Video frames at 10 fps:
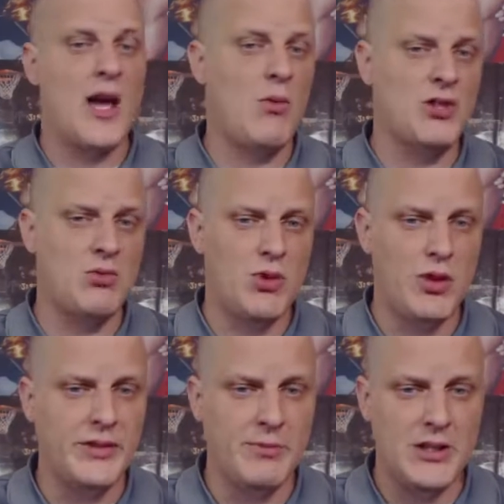And what you would
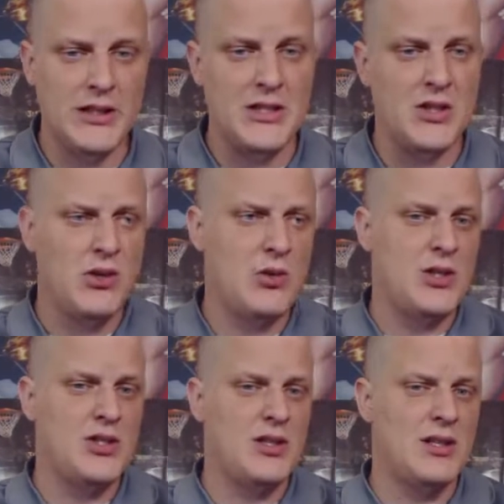ultimately do
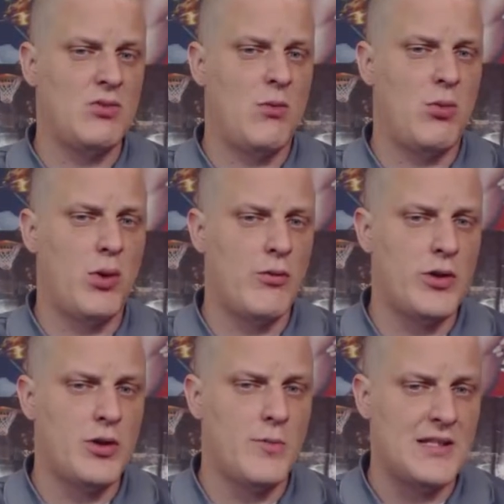is you get to a point where
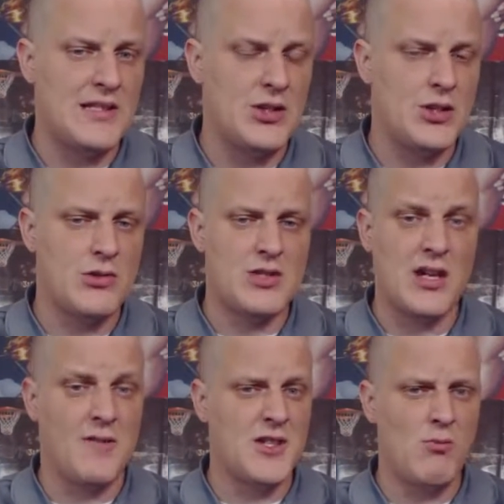you could position
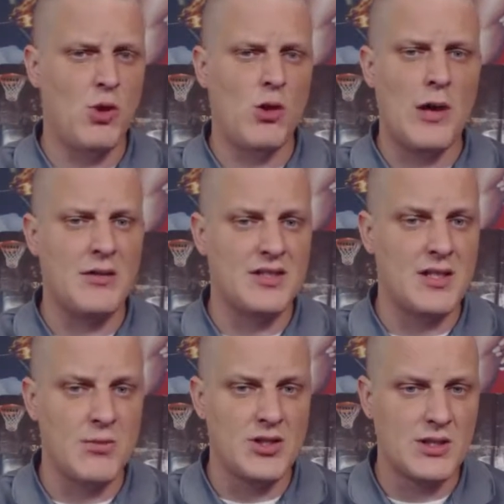yourself somewhere around
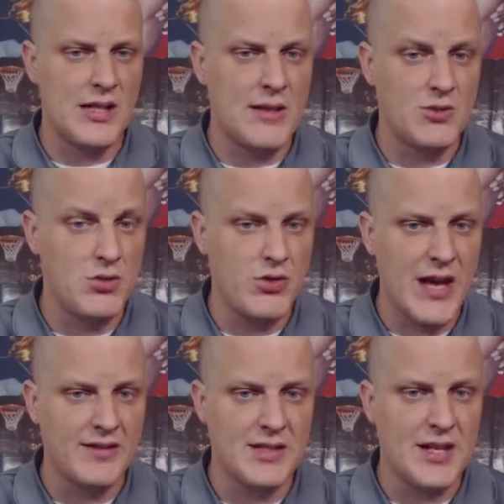SummerSlam
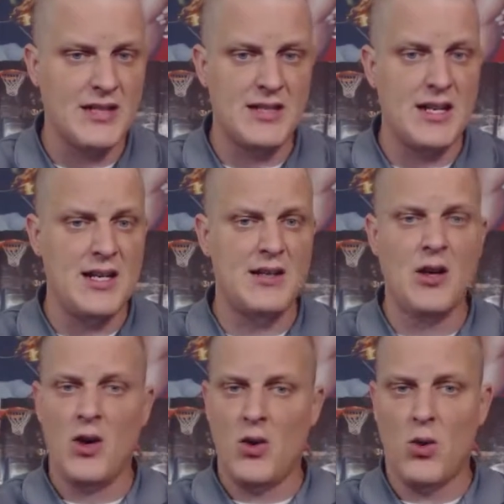2018
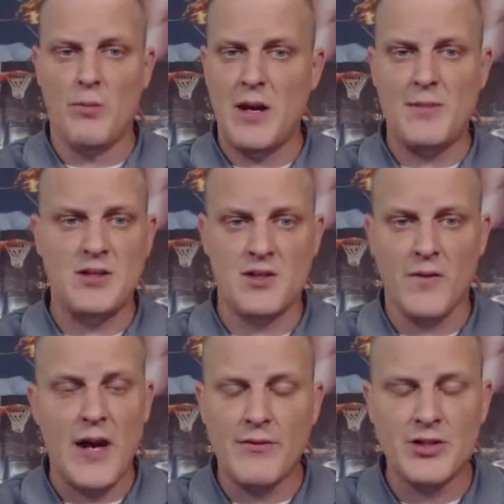or maybe
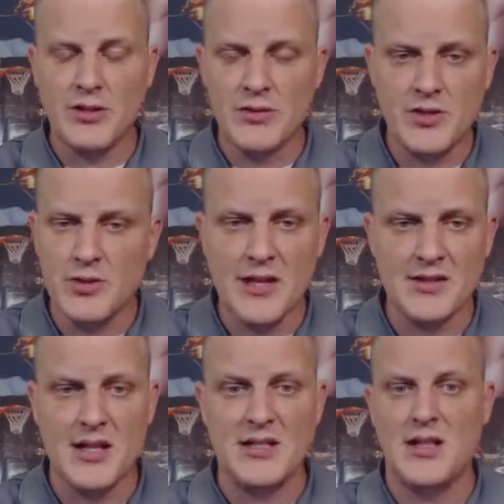Survivor Series
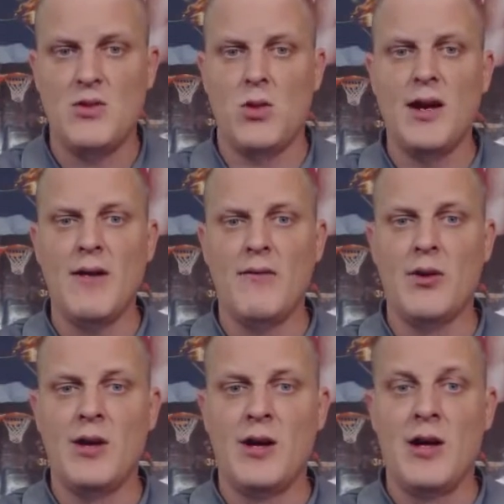2018,
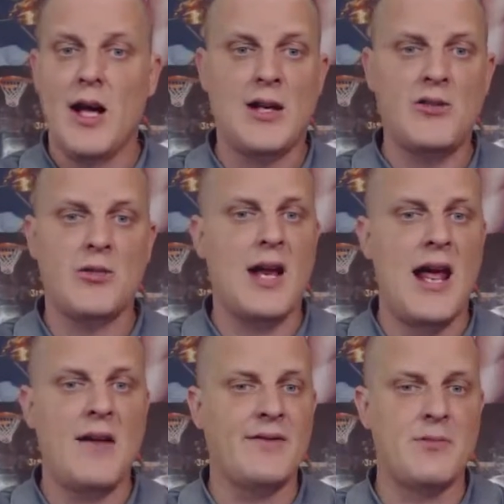whatever, and you could
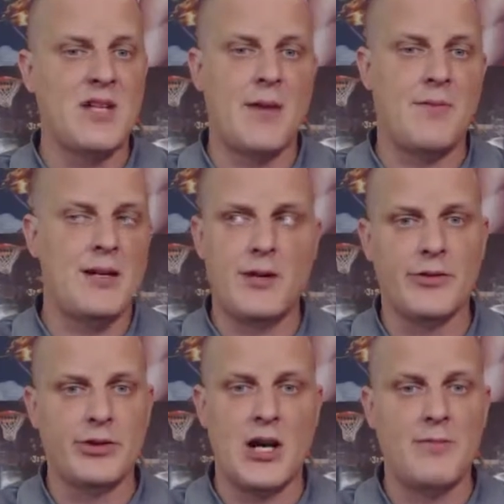have some type of
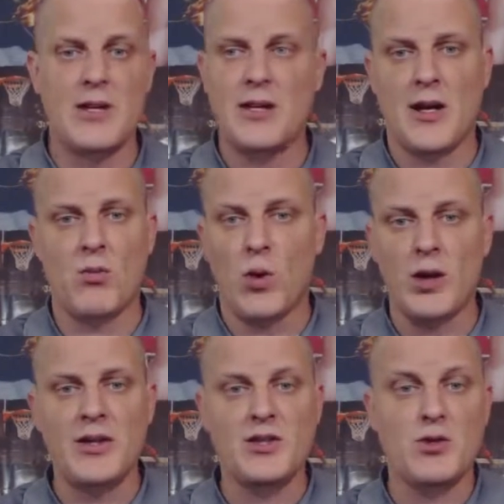heel champion on
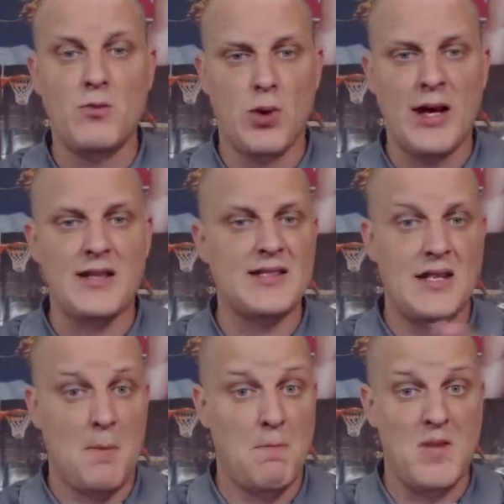one of the two brands,
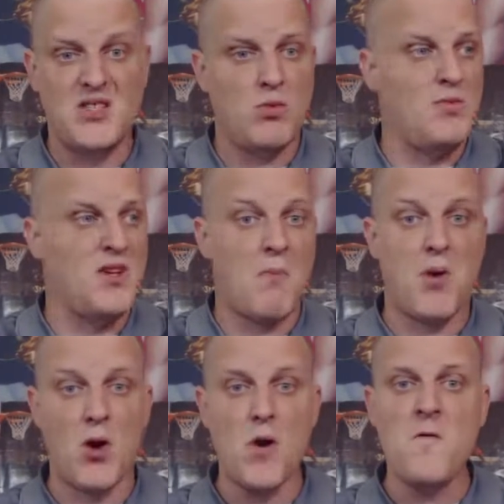and The Miz would be a
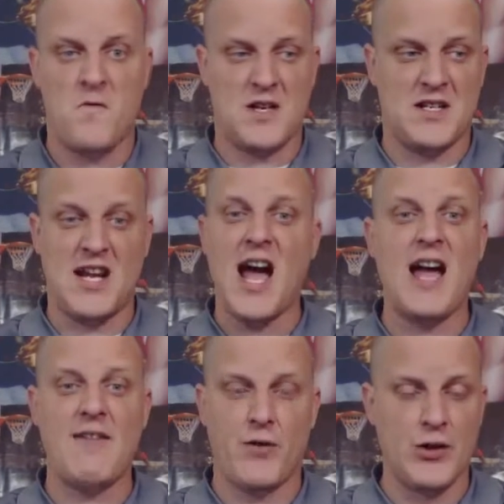perfect
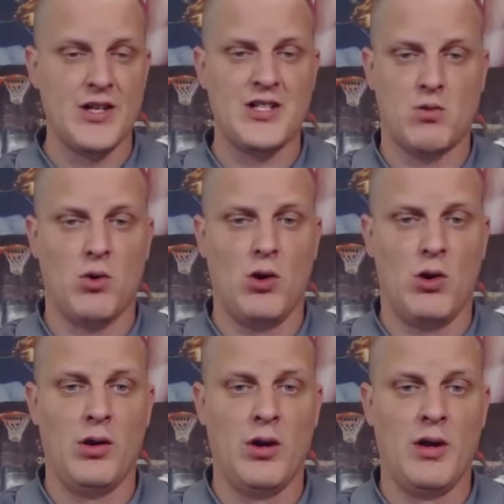guy for this role.